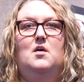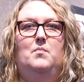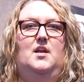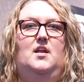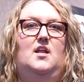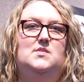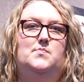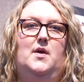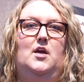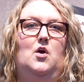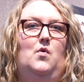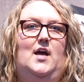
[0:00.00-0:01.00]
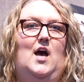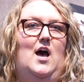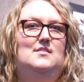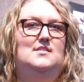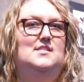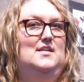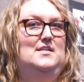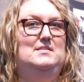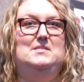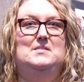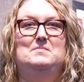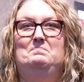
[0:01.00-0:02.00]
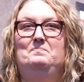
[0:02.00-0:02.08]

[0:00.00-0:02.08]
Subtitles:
but it has been going on since